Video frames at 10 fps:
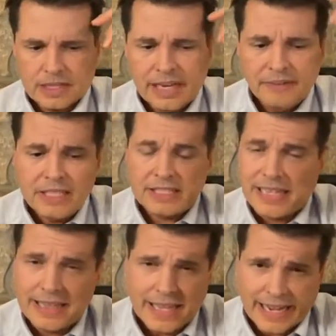Having
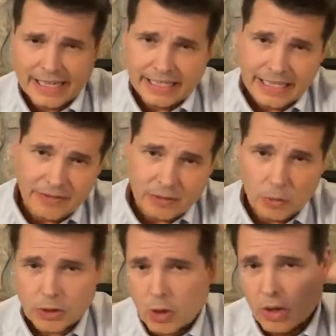said that, even
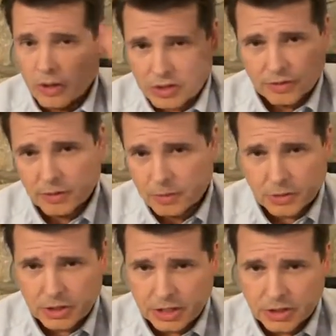with all those different
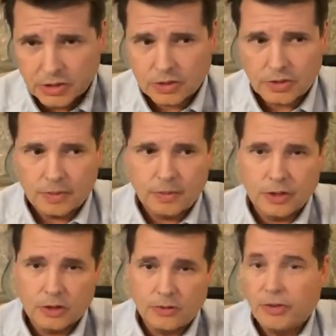procedures,
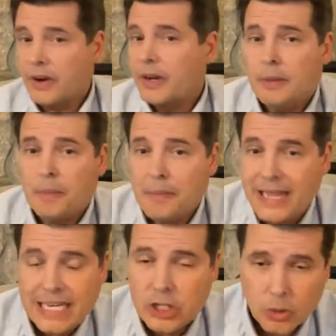there's very
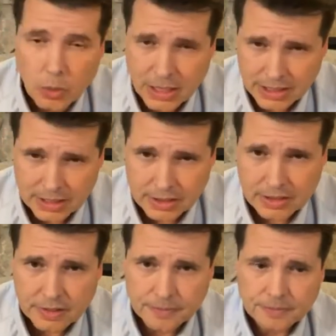many
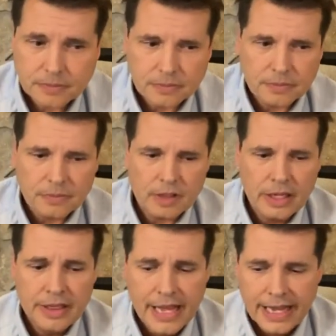nuances
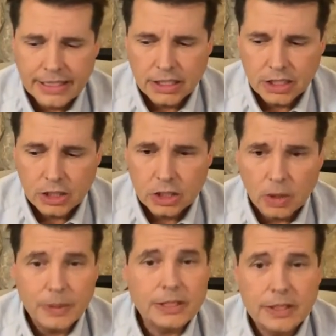that
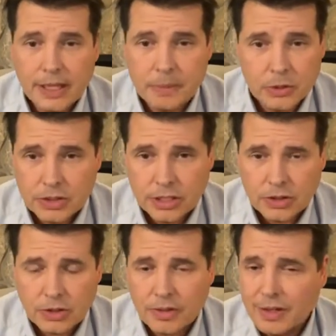go into that
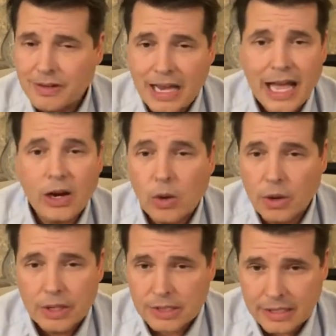procedure. They're not
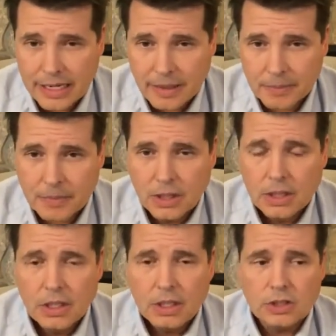all the same.
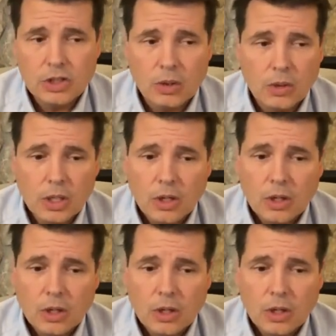So